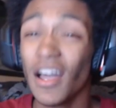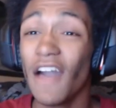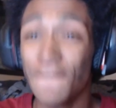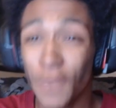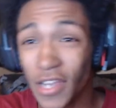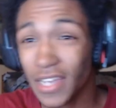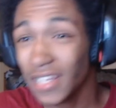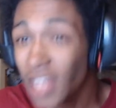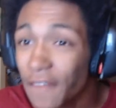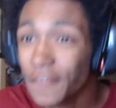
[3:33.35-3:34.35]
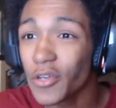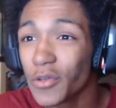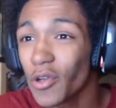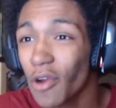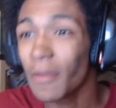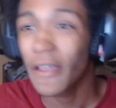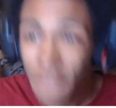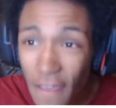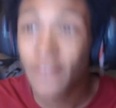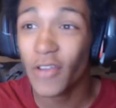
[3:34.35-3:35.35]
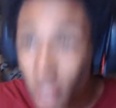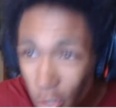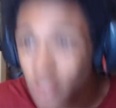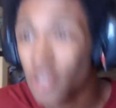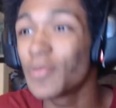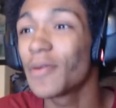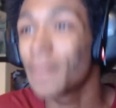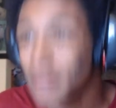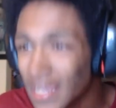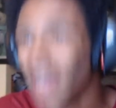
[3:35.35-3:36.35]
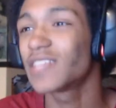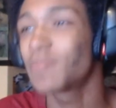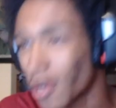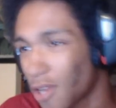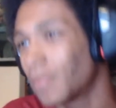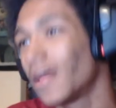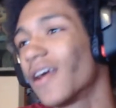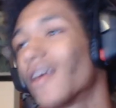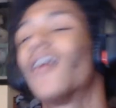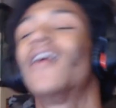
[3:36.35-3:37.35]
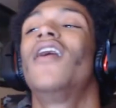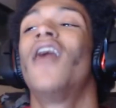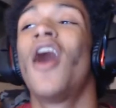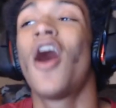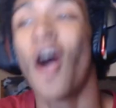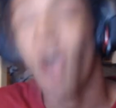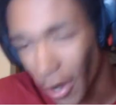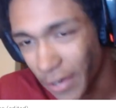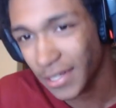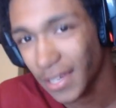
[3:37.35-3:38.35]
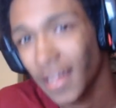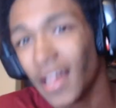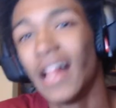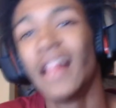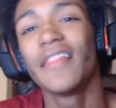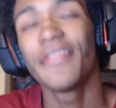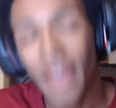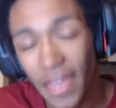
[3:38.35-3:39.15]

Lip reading: freaking love you. You're my favorite YouTuber besides Markiplier. Heart. Thank you